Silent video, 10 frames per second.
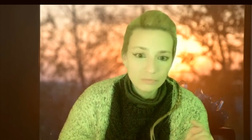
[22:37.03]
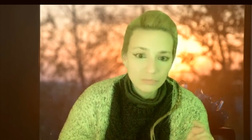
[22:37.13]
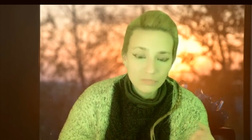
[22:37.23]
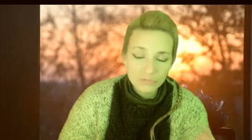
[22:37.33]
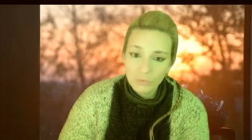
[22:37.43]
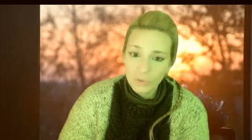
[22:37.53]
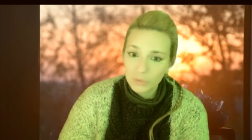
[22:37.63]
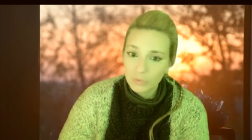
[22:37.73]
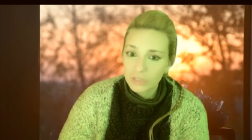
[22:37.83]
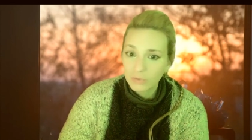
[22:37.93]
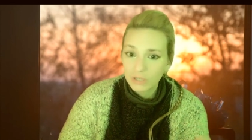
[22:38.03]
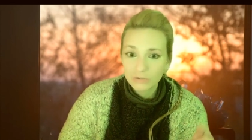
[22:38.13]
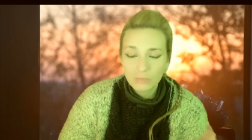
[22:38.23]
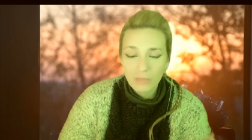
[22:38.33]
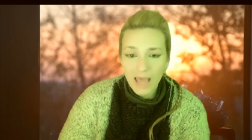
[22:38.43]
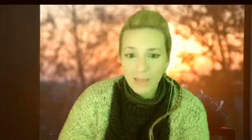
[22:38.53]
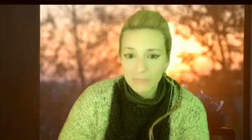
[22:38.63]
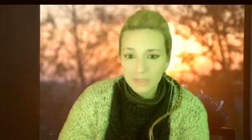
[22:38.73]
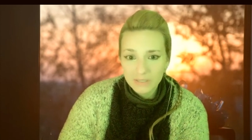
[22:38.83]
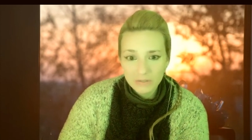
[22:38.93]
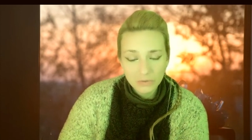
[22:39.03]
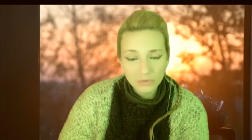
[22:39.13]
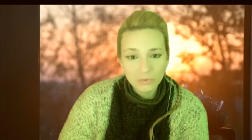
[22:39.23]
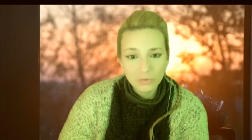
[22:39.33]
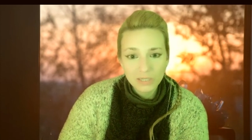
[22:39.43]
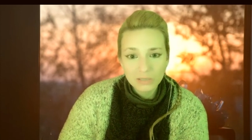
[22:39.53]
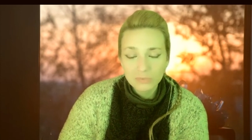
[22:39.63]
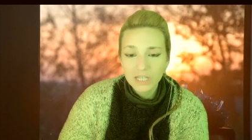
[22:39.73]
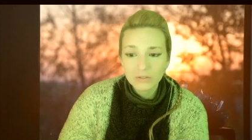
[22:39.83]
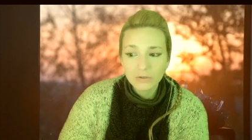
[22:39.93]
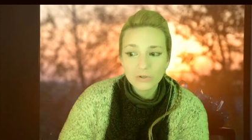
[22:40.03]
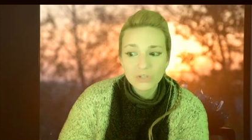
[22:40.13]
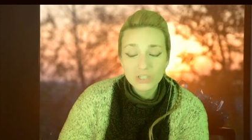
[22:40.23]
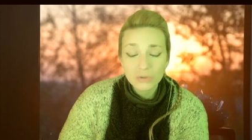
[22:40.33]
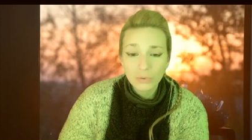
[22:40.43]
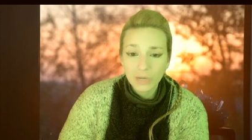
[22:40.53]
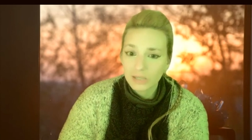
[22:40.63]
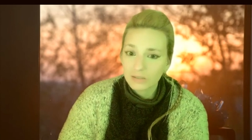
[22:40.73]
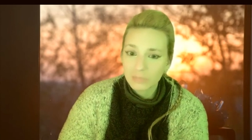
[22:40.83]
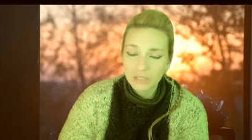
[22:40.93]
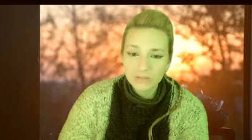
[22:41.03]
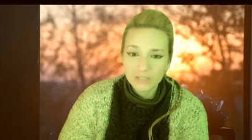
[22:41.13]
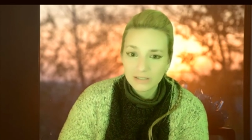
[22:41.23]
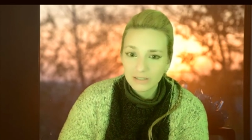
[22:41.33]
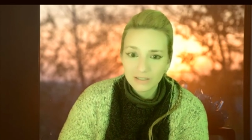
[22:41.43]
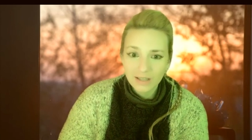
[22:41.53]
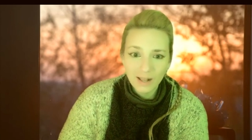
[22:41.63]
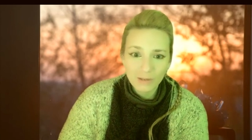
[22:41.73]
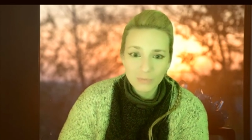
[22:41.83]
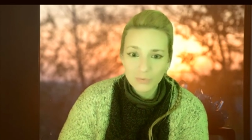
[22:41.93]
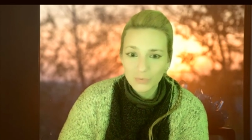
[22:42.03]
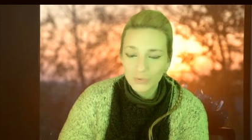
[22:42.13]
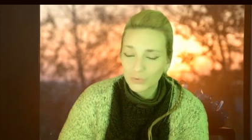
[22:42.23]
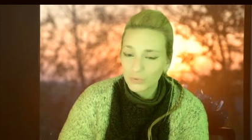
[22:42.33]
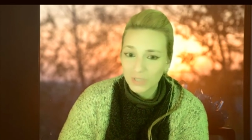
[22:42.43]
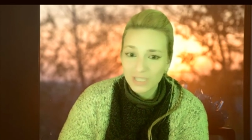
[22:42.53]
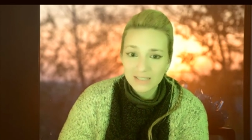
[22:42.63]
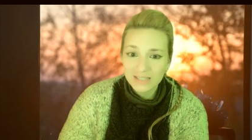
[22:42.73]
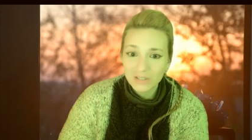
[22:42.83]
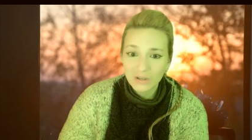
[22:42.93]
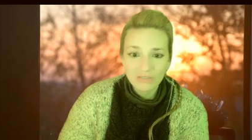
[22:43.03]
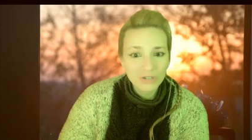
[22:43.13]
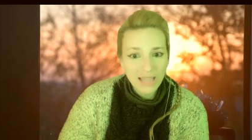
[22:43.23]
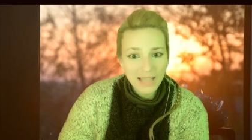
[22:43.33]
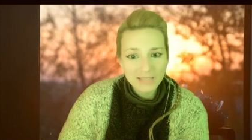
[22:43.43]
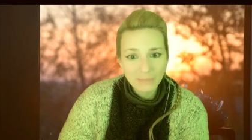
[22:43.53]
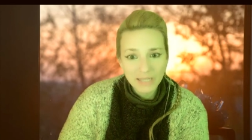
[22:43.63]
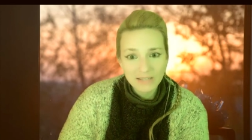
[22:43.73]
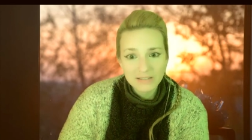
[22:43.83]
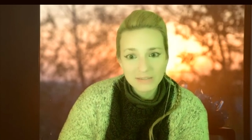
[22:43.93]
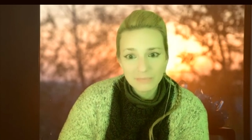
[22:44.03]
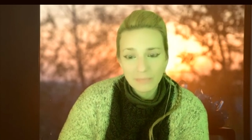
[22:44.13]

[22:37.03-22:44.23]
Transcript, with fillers: if you work with quantum apps you know quantum technology is great because it can help to trace discovered aspects